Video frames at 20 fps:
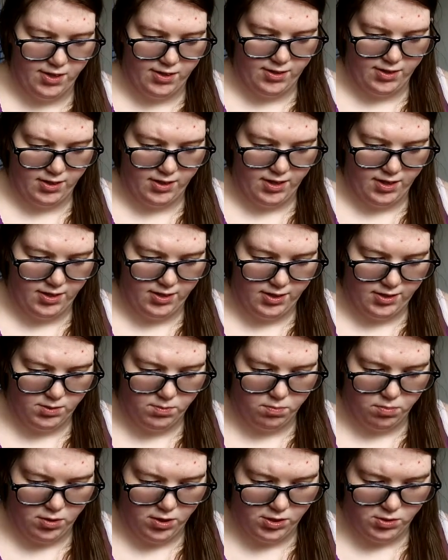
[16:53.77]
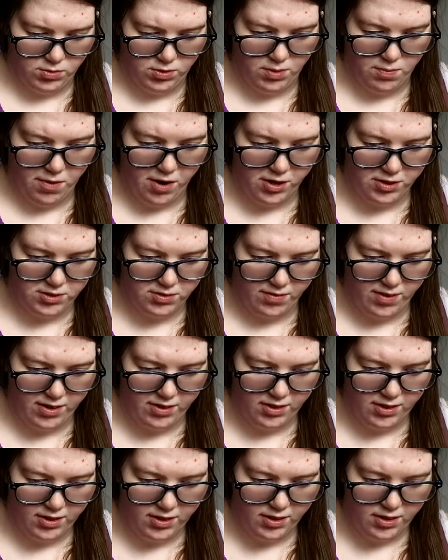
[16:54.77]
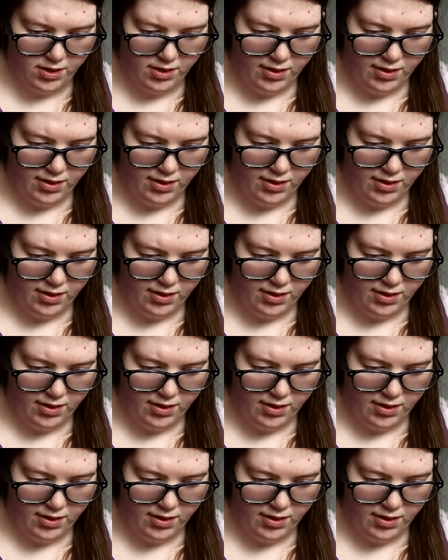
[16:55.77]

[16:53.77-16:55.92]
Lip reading: and then hit this plus with the box around it.